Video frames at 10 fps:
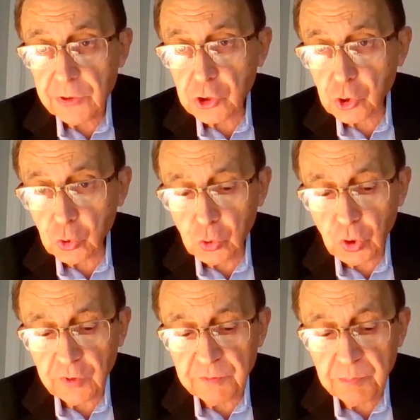at the
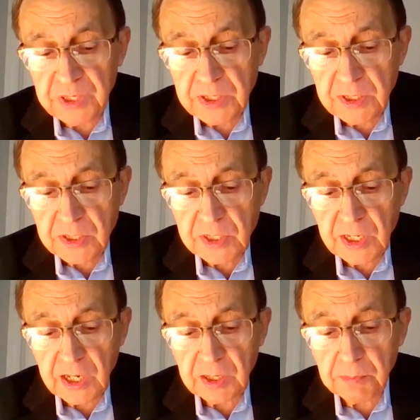School of
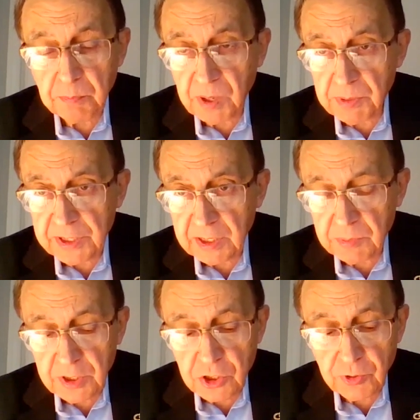Business and Public
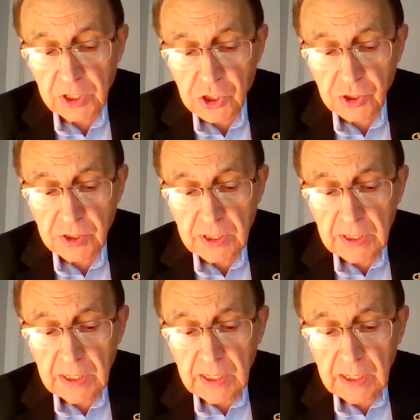Administration